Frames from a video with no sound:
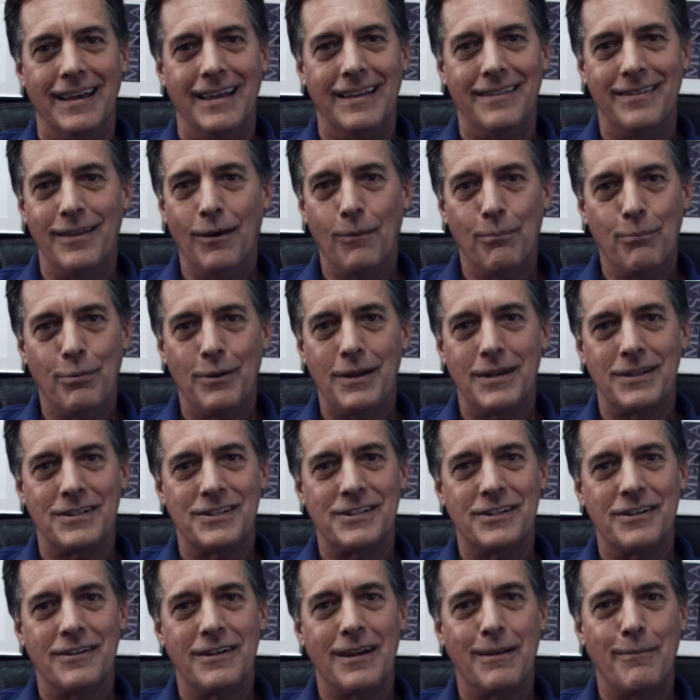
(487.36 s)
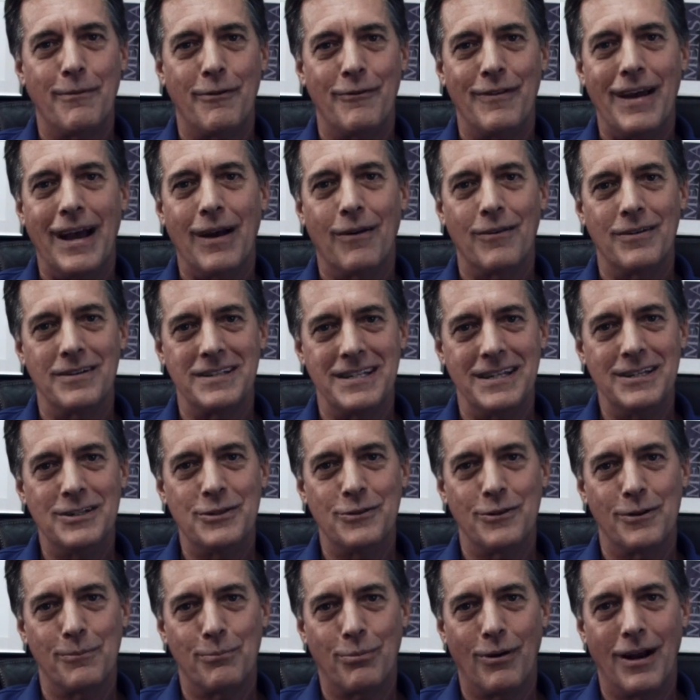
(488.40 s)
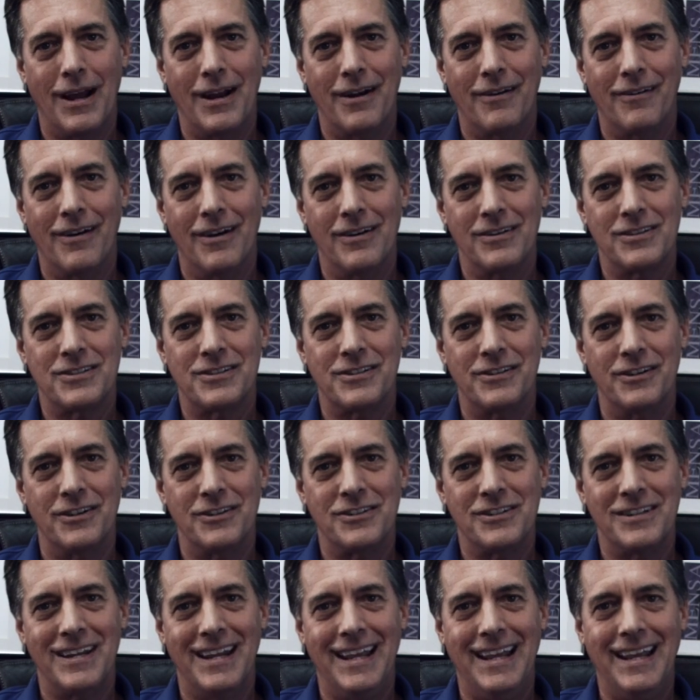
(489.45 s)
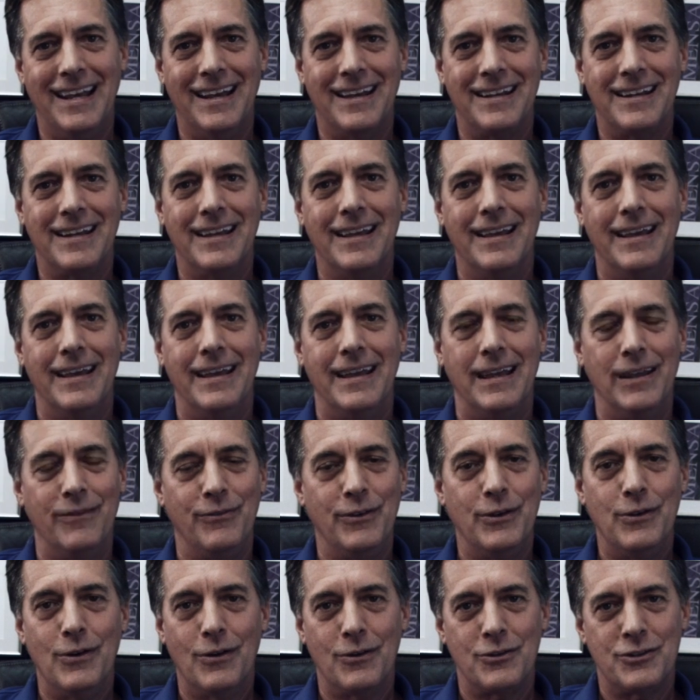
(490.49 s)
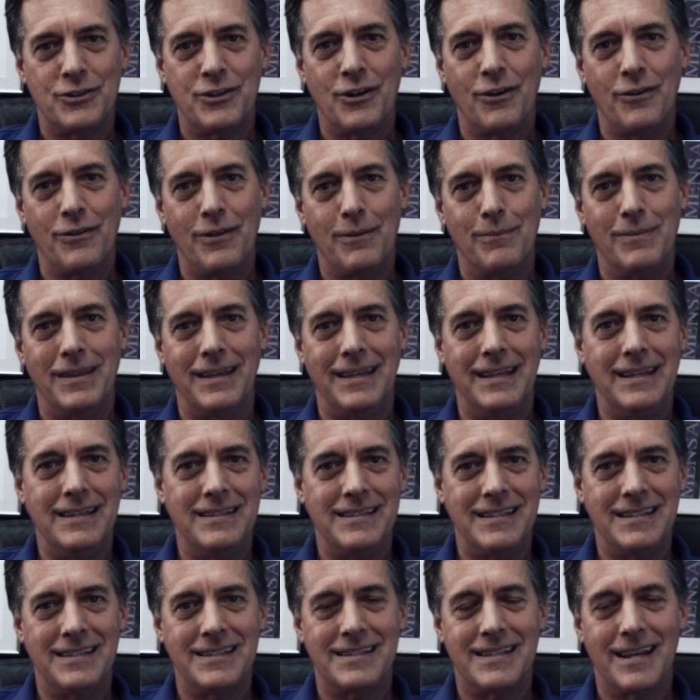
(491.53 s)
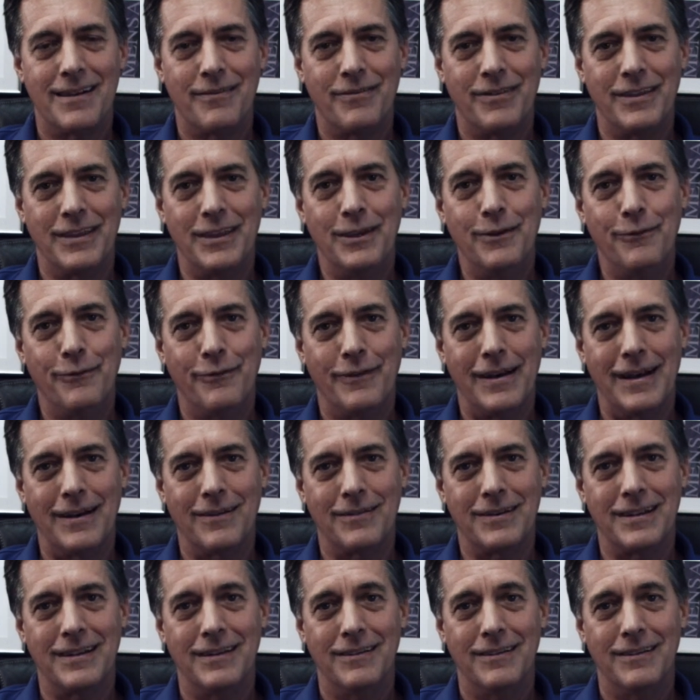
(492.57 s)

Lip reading: they'll put a certain number of hours into a prior art search, and if you don't show them the easy stuff that you found,